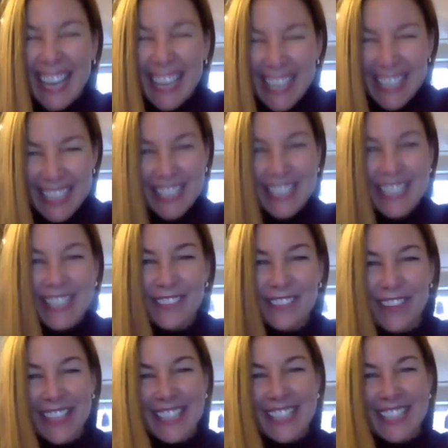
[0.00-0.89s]
Just to
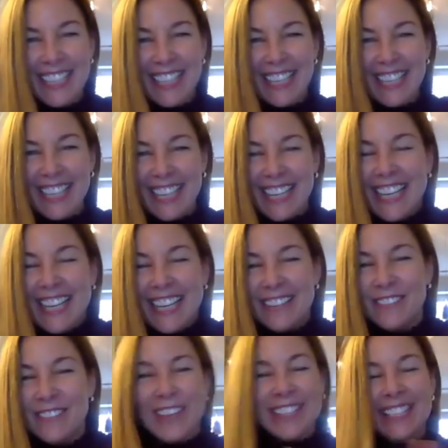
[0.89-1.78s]
mix it in,
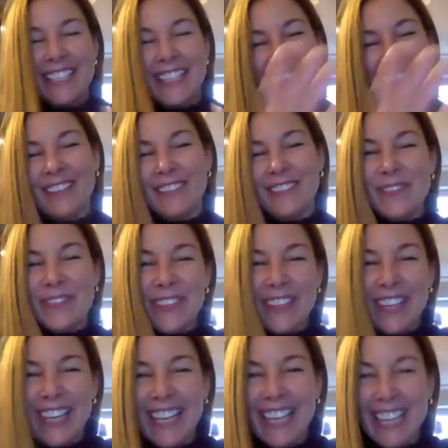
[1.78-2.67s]
mix it up.
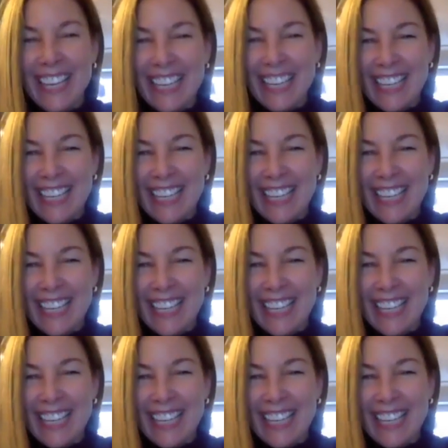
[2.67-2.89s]
That's a